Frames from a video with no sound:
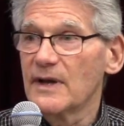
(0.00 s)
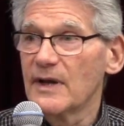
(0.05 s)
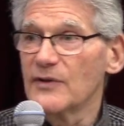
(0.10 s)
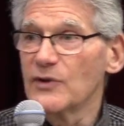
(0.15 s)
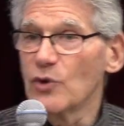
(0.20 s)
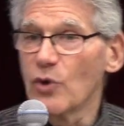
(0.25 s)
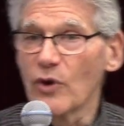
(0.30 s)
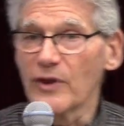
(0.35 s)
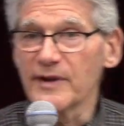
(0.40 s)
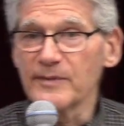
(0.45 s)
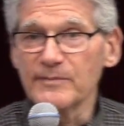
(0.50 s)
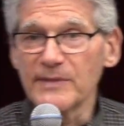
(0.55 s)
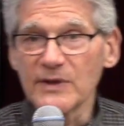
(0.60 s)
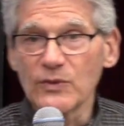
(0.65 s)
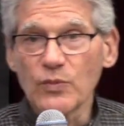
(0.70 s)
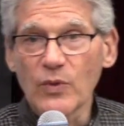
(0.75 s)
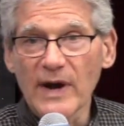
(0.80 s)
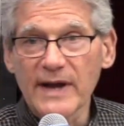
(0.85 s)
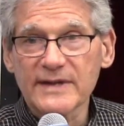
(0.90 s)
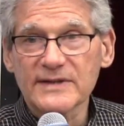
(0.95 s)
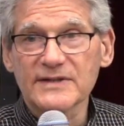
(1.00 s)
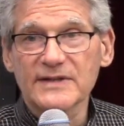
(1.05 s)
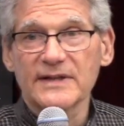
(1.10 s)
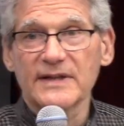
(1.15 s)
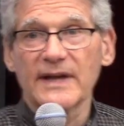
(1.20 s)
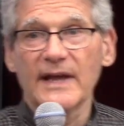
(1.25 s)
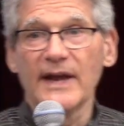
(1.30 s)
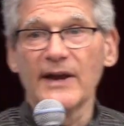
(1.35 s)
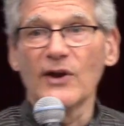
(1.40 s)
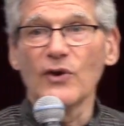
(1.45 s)
Northern Midwest,
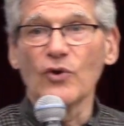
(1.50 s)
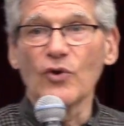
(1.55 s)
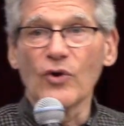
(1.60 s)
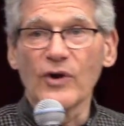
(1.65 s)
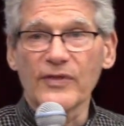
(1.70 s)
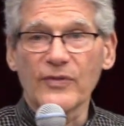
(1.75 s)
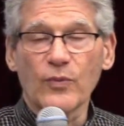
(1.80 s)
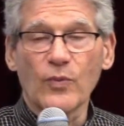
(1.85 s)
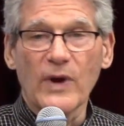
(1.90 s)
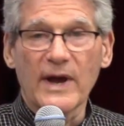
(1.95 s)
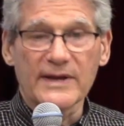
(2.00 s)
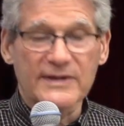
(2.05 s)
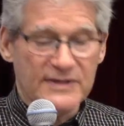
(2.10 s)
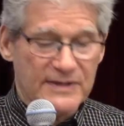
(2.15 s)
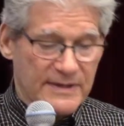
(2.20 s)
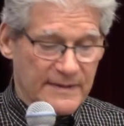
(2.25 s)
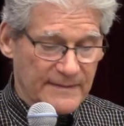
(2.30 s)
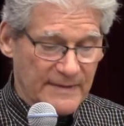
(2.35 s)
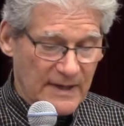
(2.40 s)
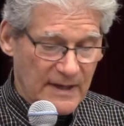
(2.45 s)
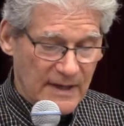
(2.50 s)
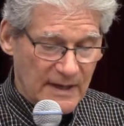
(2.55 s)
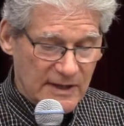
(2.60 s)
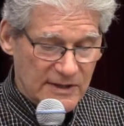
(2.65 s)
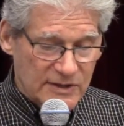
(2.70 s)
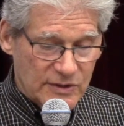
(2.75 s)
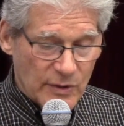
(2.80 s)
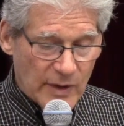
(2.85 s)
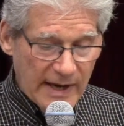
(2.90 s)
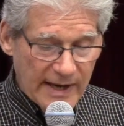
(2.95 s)
and the Northwest.
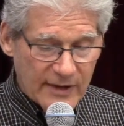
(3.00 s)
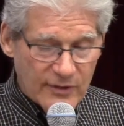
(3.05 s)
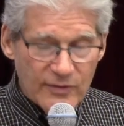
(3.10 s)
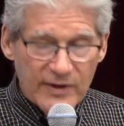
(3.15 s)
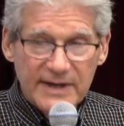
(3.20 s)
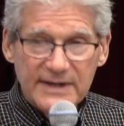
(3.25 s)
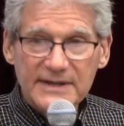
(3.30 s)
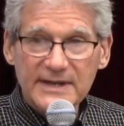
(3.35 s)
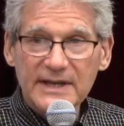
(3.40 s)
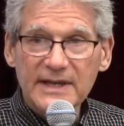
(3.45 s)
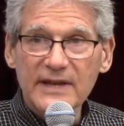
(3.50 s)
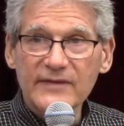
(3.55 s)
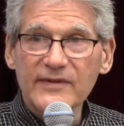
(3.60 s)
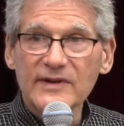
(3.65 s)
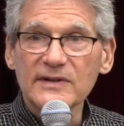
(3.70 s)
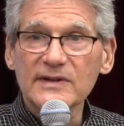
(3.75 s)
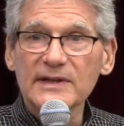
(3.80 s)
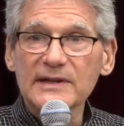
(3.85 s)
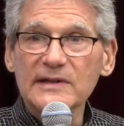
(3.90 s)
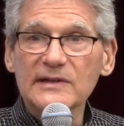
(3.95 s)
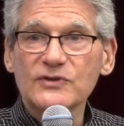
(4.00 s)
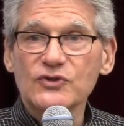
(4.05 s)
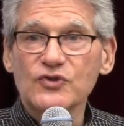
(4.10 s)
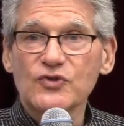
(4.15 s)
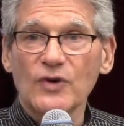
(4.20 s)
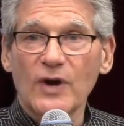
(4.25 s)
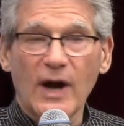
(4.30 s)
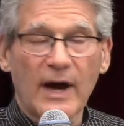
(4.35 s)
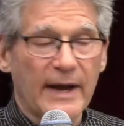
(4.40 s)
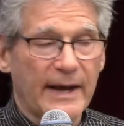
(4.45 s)
So I agreed to give it a little
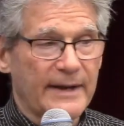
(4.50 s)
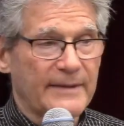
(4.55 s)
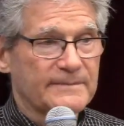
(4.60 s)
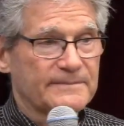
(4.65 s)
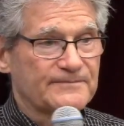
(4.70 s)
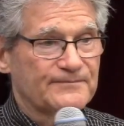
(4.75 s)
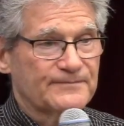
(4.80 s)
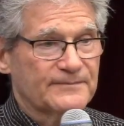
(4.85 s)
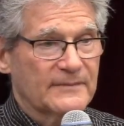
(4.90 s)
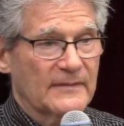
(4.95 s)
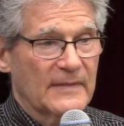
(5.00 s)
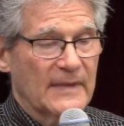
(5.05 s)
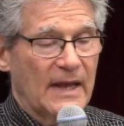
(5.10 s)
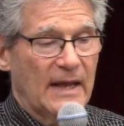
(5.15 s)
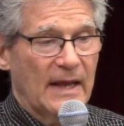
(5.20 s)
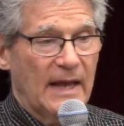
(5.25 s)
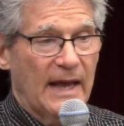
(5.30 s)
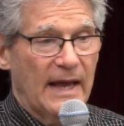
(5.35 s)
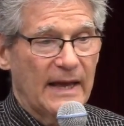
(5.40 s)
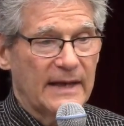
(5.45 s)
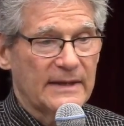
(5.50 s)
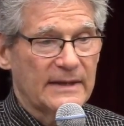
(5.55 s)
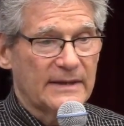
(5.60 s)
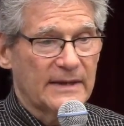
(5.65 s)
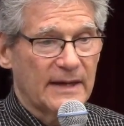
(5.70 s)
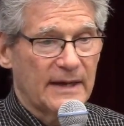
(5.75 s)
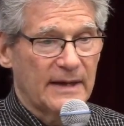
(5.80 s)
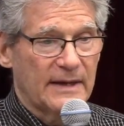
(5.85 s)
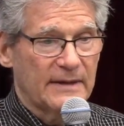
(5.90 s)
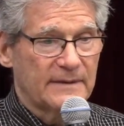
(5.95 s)
try. And
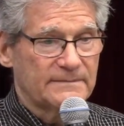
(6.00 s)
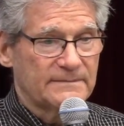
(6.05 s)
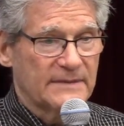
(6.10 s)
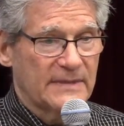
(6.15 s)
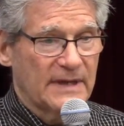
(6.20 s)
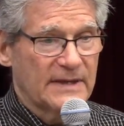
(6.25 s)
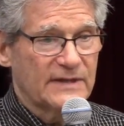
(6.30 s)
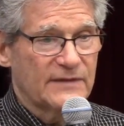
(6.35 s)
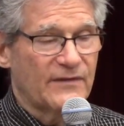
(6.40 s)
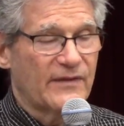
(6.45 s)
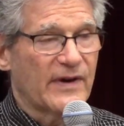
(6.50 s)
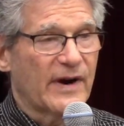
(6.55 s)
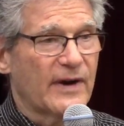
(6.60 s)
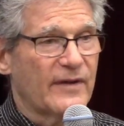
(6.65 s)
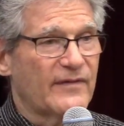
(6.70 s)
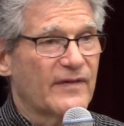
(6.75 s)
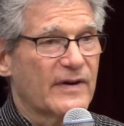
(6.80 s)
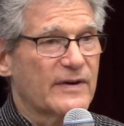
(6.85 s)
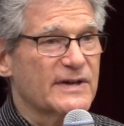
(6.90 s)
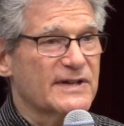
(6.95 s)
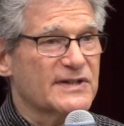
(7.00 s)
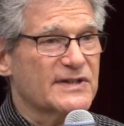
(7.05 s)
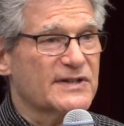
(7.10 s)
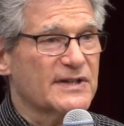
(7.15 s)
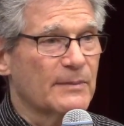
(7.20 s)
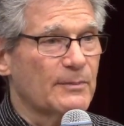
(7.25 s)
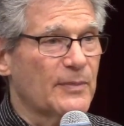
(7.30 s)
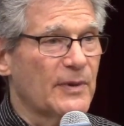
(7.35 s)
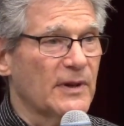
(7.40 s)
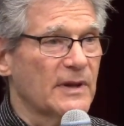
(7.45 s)
it's very, very
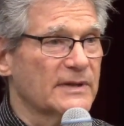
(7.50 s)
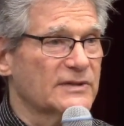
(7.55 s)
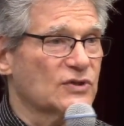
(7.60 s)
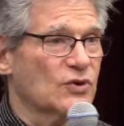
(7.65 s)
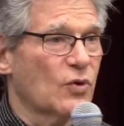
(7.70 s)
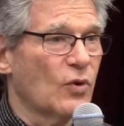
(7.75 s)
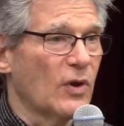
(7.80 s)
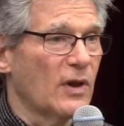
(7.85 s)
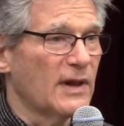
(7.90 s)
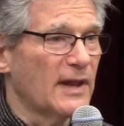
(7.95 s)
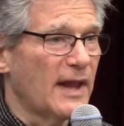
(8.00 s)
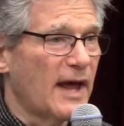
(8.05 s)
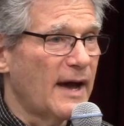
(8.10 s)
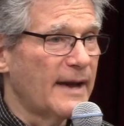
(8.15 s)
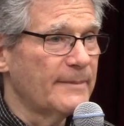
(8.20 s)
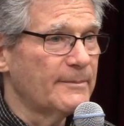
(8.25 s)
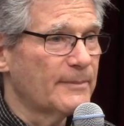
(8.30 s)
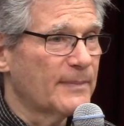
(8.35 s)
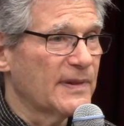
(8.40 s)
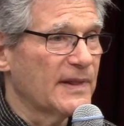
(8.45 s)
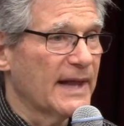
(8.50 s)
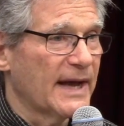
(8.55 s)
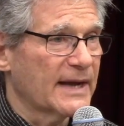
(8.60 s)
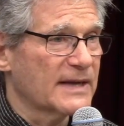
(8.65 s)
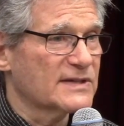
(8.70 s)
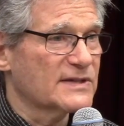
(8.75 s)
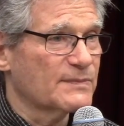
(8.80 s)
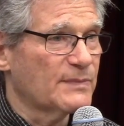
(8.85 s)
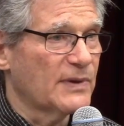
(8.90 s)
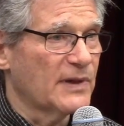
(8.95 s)
simple. It's called
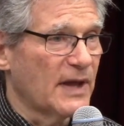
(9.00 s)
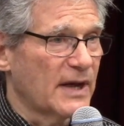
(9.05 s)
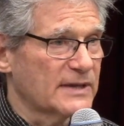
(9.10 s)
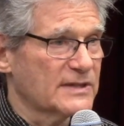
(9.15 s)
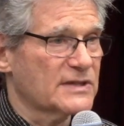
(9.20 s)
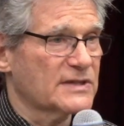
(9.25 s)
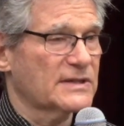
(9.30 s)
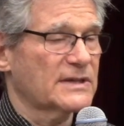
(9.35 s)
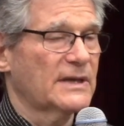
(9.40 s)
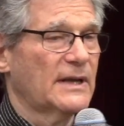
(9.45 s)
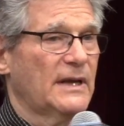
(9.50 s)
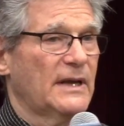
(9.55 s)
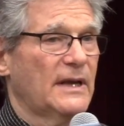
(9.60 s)
LymePlex Plus.